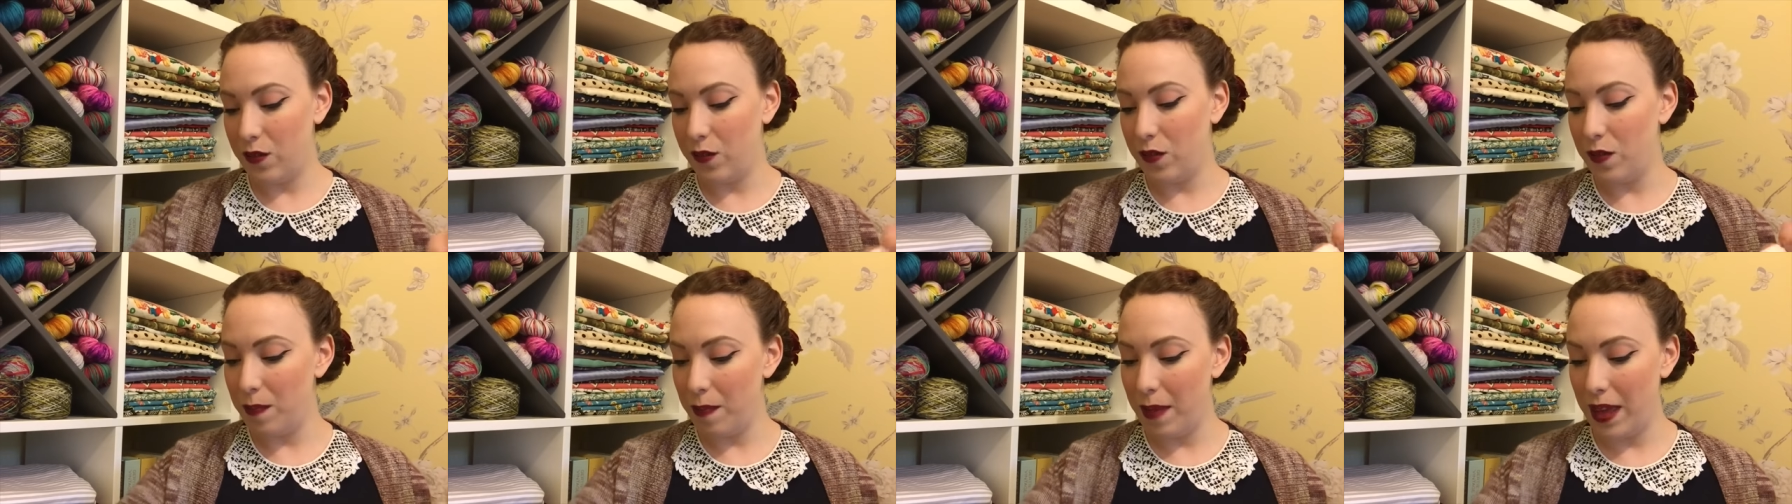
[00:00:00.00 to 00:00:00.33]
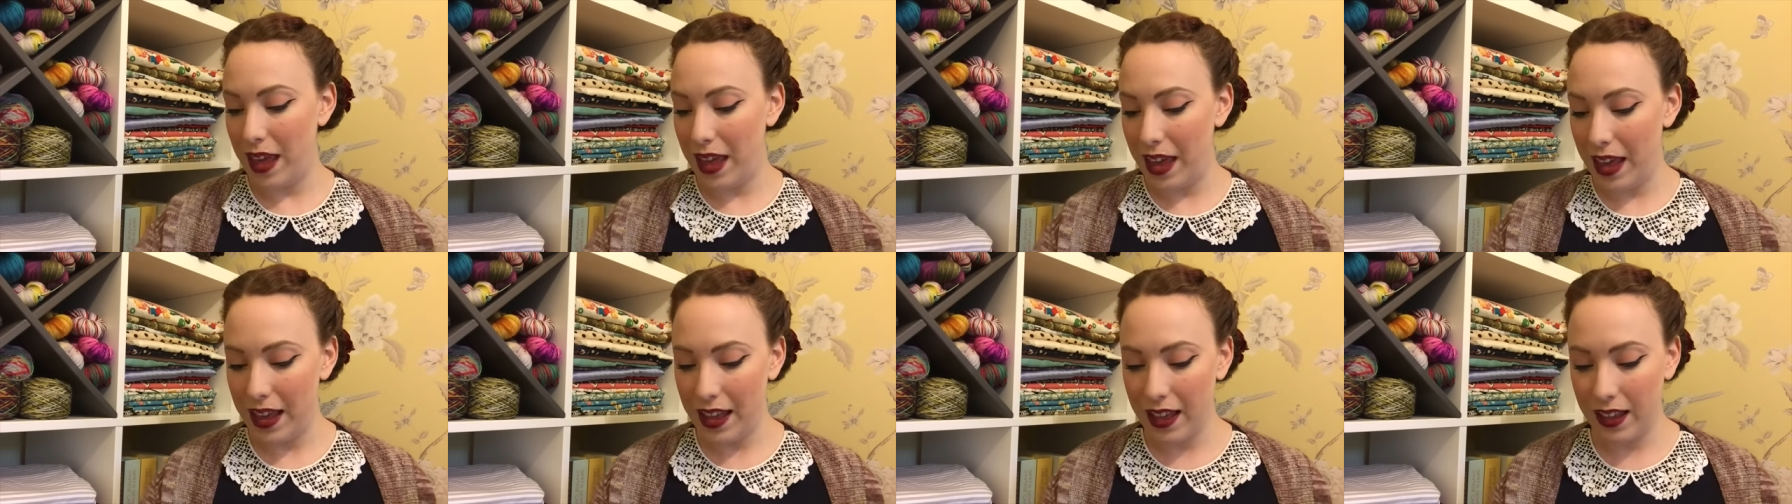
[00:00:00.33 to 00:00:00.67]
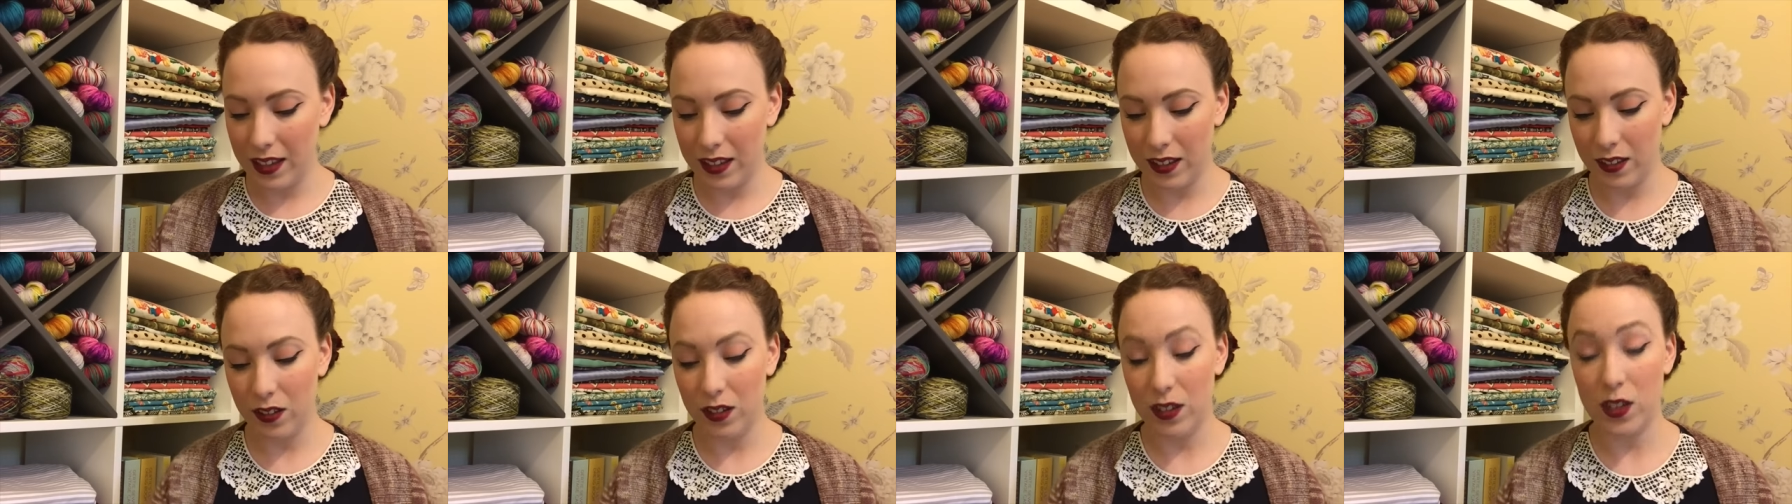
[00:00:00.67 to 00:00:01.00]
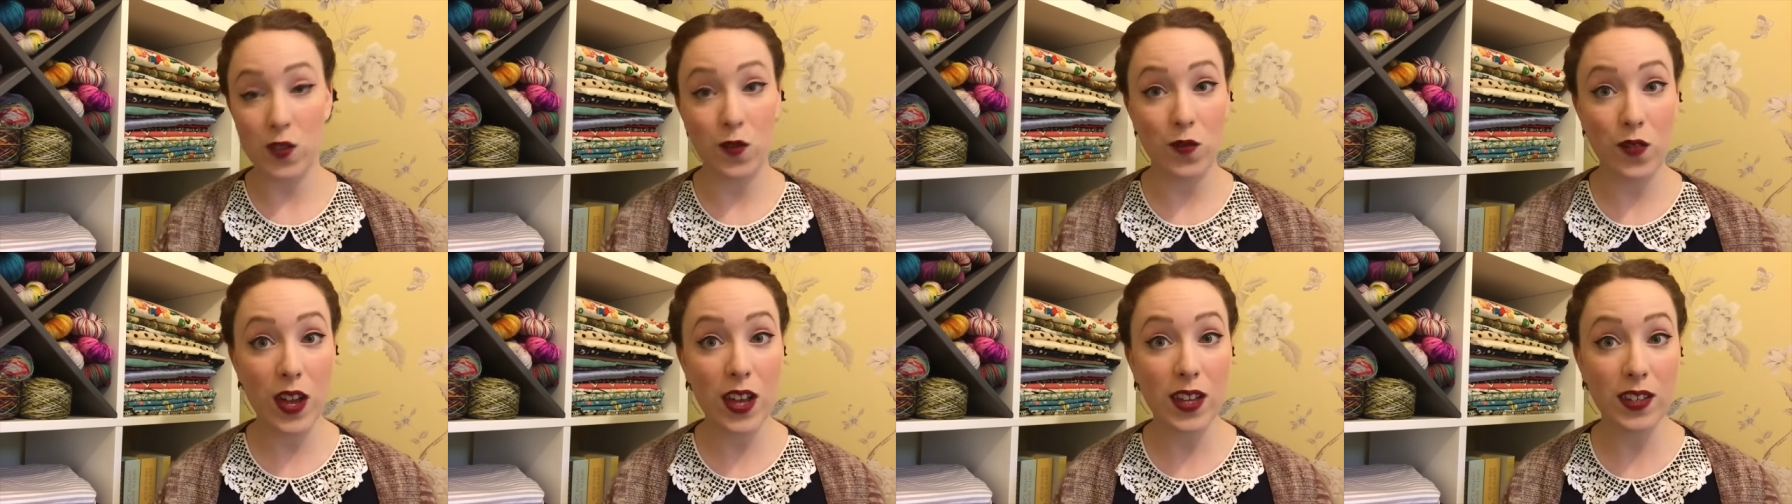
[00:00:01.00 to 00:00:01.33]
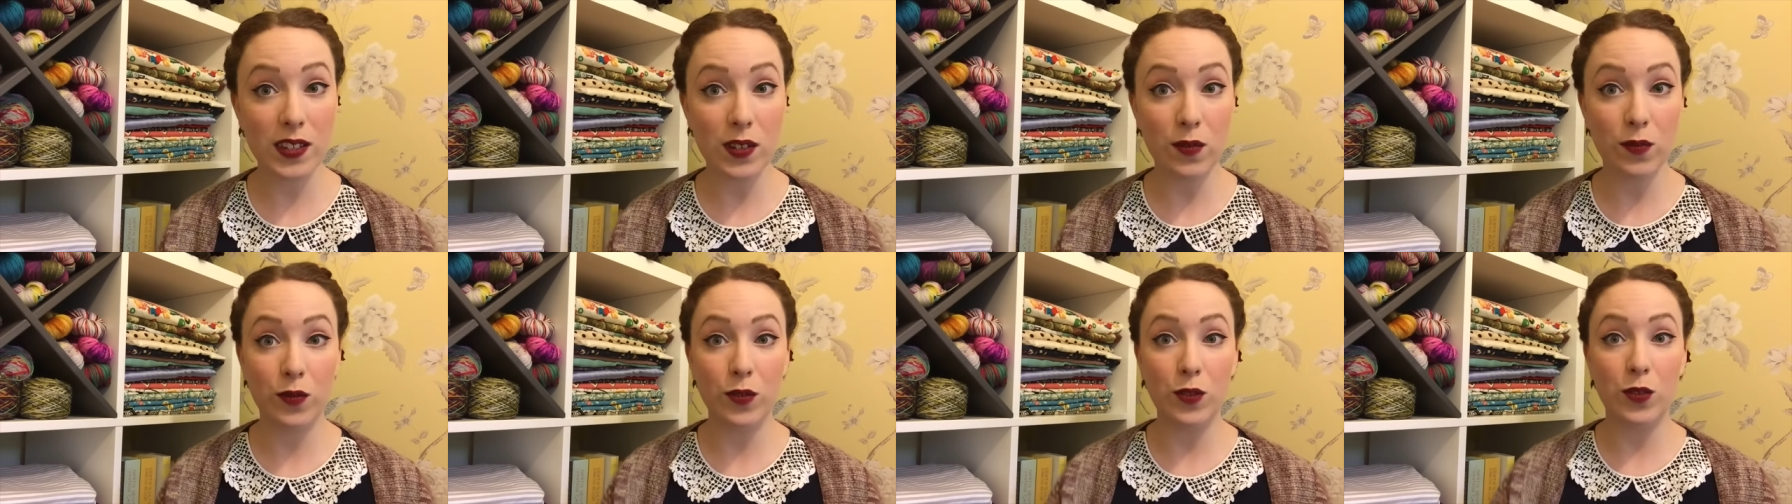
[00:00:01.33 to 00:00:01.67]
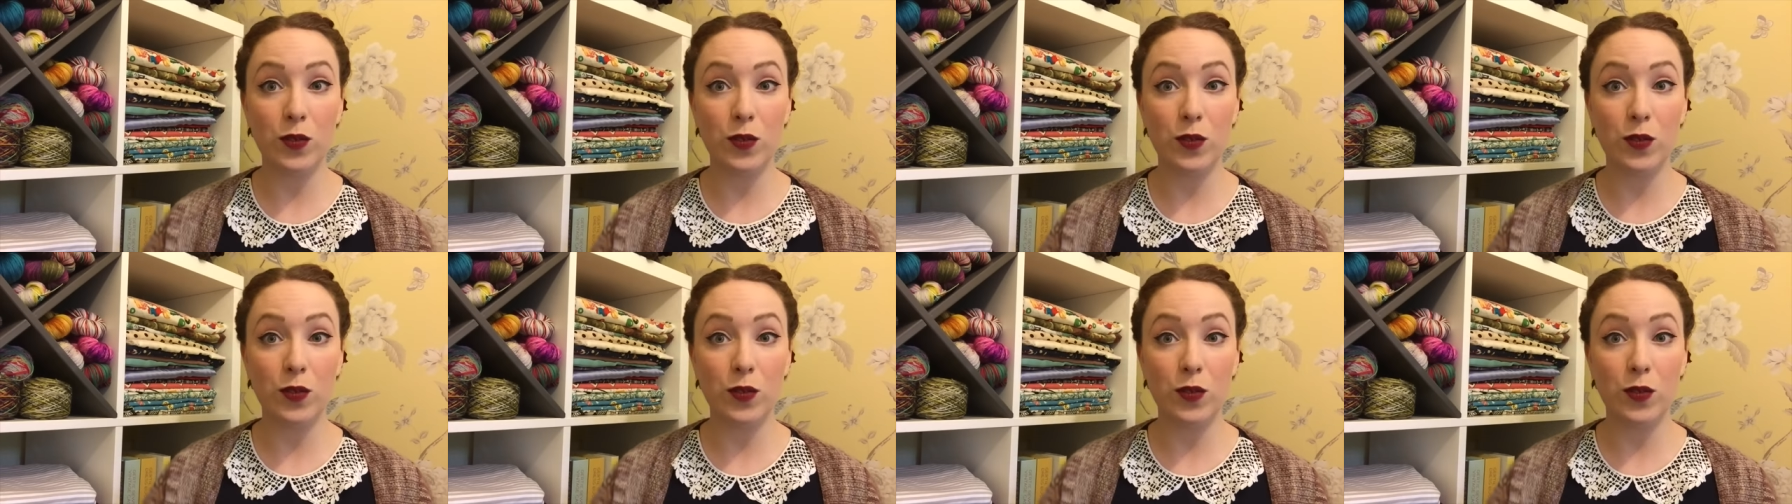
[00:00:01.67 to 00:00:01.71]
for me to first and